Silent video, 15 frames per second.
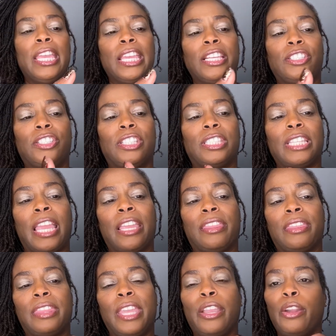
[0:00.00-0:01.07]
it's just a
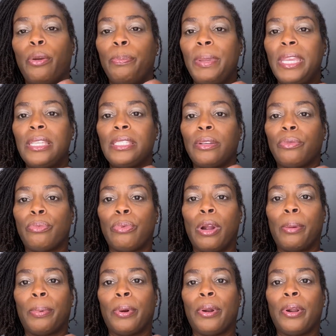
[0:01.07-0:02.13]
thicker piece of
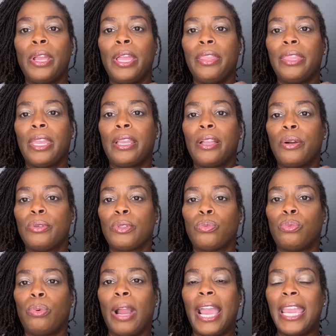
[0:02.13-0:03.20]
rubber that goes
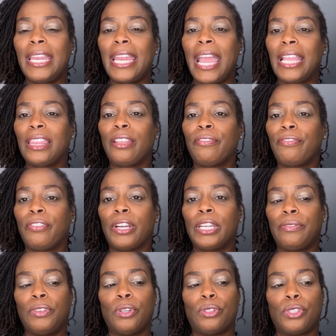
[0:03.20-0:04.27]
right at the front
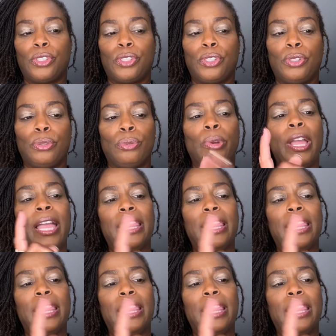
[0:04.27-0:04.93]
of your shoe